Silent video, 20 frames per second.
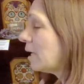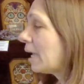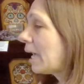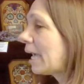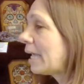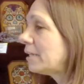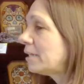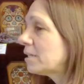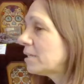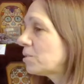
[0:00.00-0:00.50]

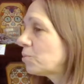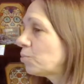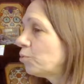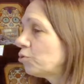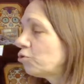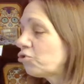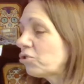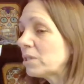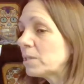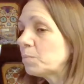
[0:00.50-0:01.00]
And this
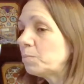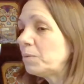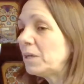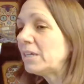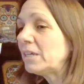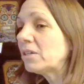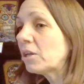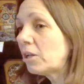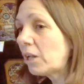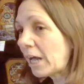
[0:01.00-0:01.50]
won't just be
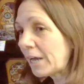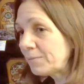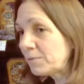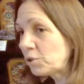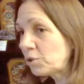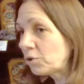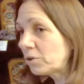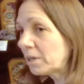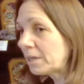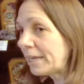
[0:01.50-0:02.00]
the lives
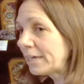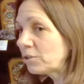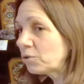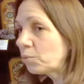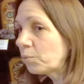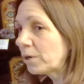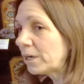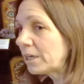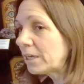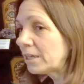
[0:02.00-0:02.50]
you connect
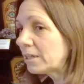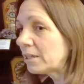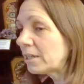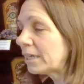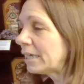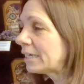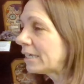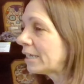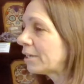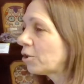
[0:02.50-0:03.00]
with,
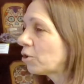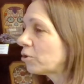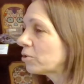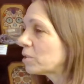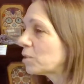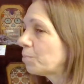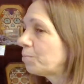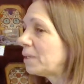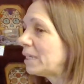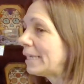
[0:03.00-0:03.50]
it can
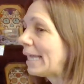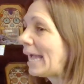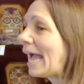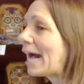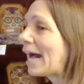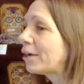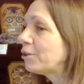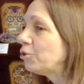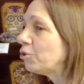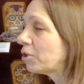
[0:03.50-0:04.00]
also be
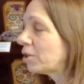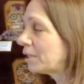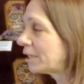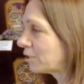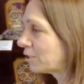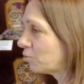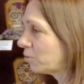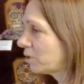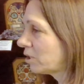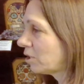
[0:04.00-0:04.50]
how you
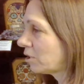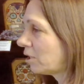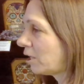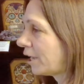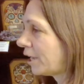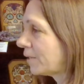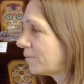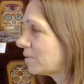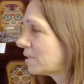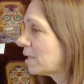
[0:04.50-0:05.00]
connect with the
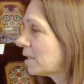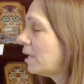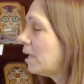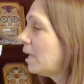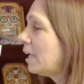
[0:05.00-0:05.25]
lives.